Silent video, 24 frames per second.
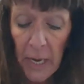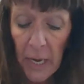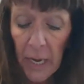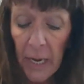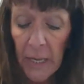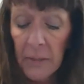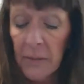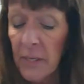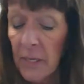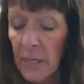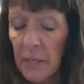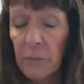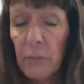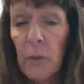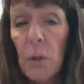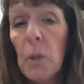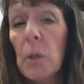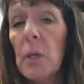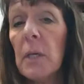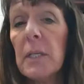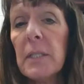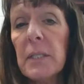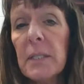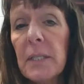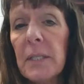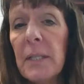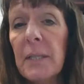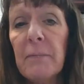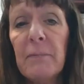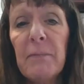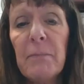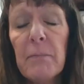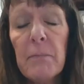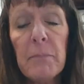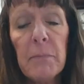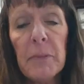And then, of course,
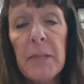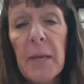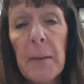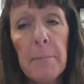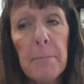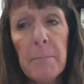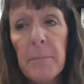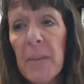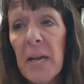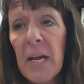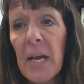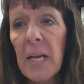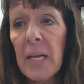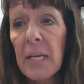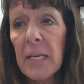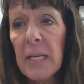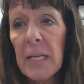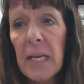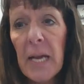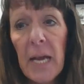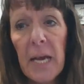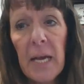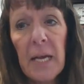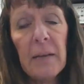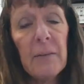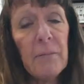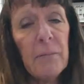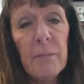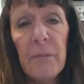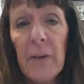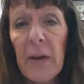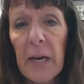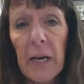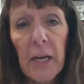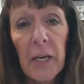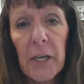the many and
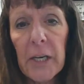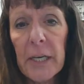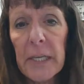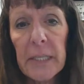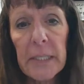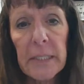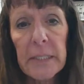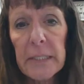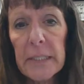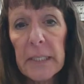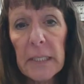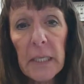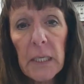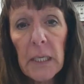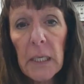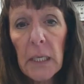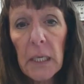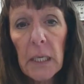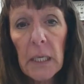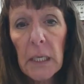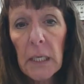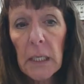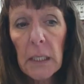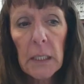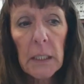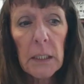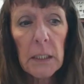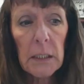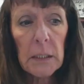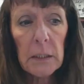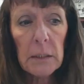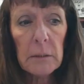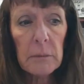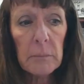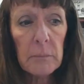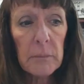varied
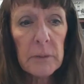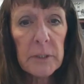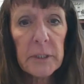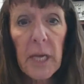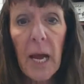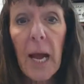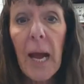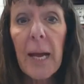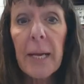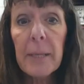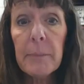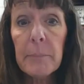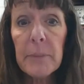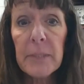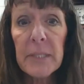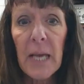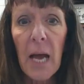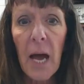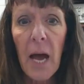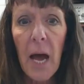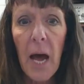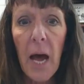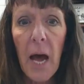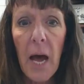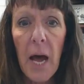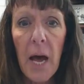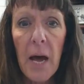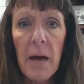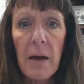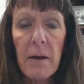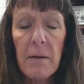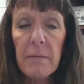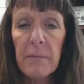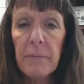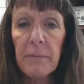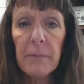types
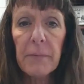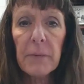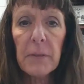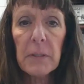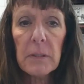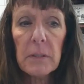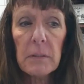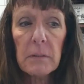of